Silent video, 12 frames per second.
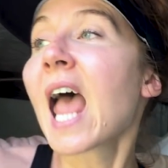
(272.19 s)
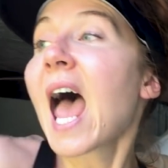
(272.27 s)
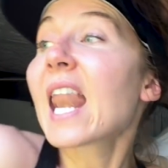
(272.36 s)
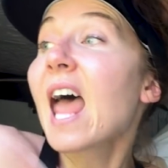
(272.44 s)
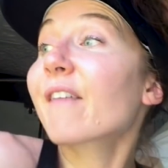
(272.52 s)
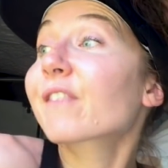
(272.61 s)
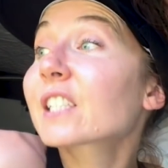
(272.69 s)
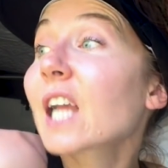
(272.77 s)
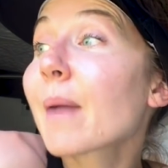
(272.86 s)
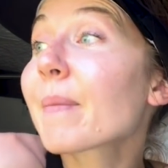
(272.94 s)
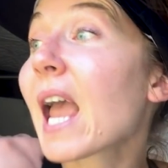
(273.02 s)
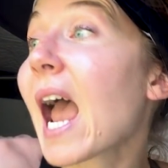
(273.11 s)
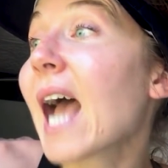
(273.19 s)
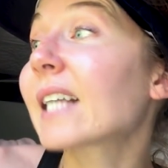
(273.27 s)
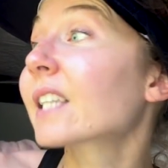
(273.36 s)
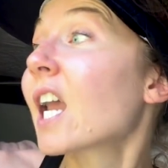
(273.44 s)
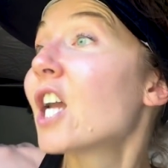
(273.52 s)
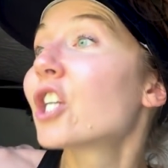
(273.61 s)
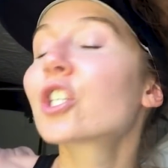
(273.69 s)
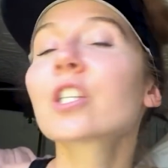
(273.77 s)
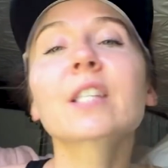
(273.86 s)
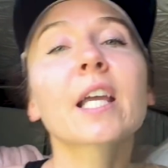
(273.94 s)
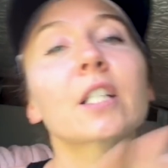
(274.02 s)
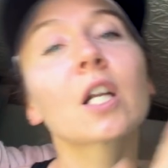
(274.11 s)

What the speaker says: And every time they ask, she's like,